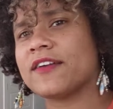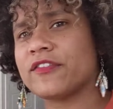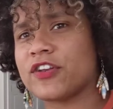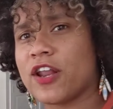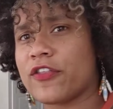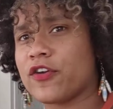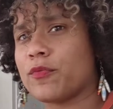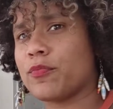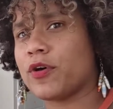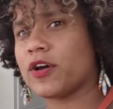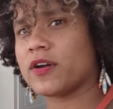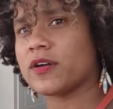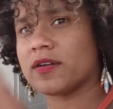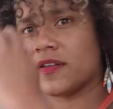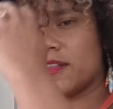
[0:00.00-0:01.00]
of another
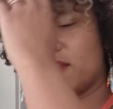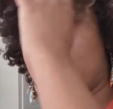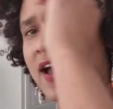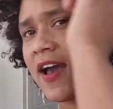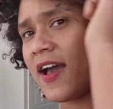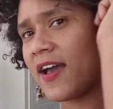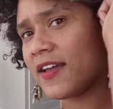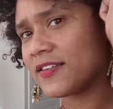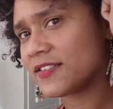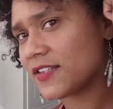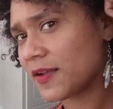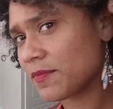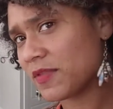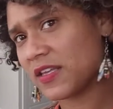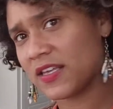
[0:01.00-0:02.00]
book that
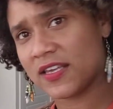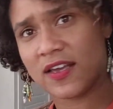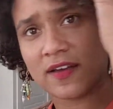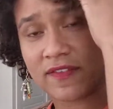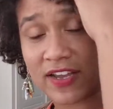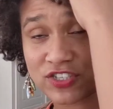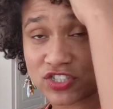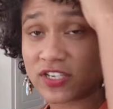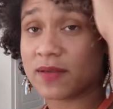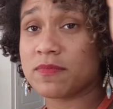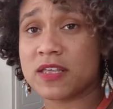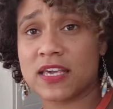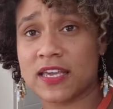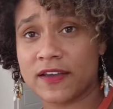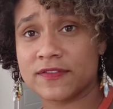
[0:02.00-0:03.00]
I'm thinking of. Actually, I'm
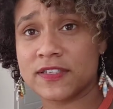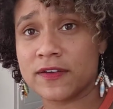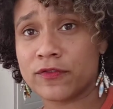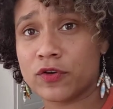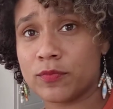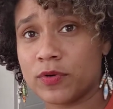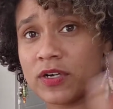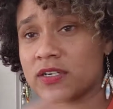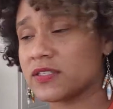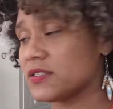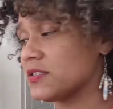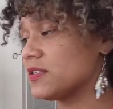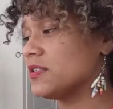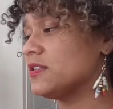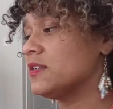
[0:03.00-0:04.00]
thinking of several books.
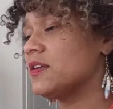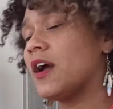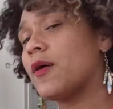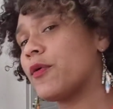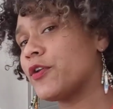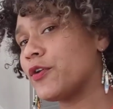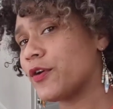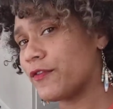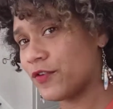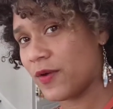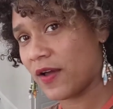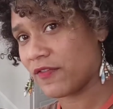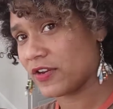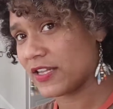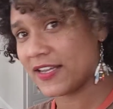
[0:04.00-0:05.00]
I wonder if you
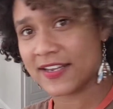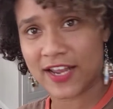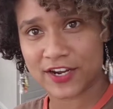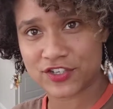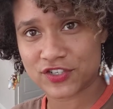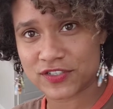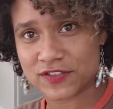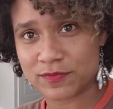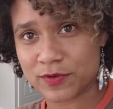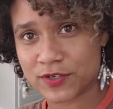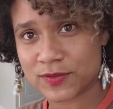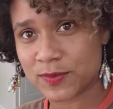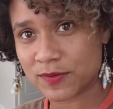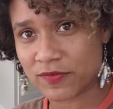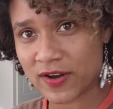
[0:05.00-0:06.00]
have any connections of
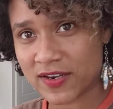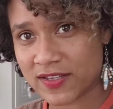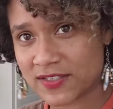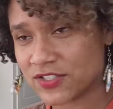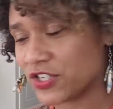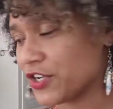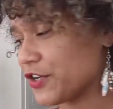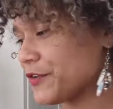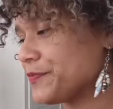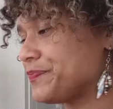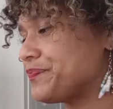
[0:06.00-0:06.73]
books we've read this year.